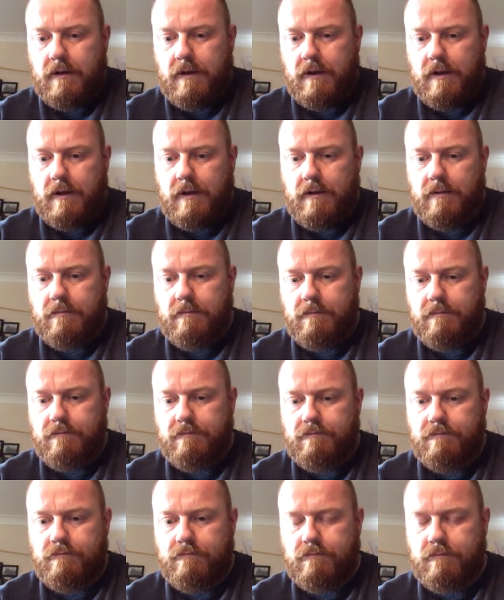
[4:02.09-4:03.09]
Um,
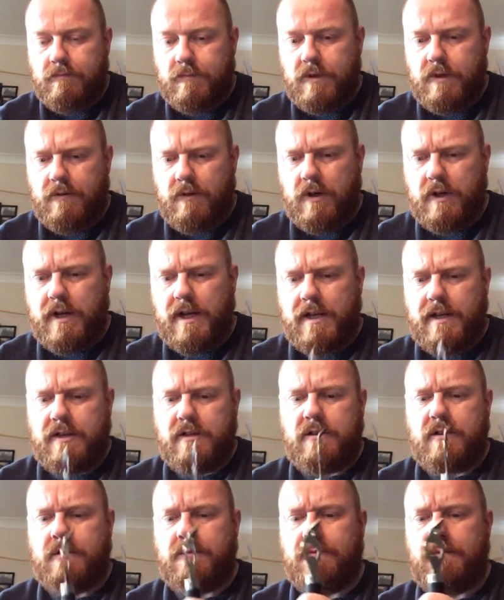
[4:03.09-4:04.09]
see if I can get
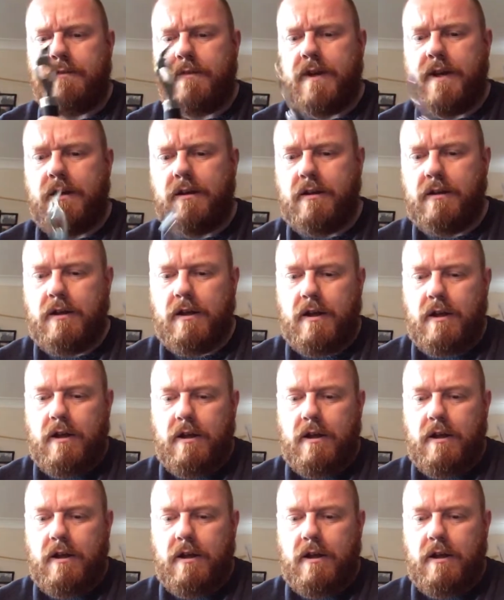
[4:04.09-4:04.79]
this off without...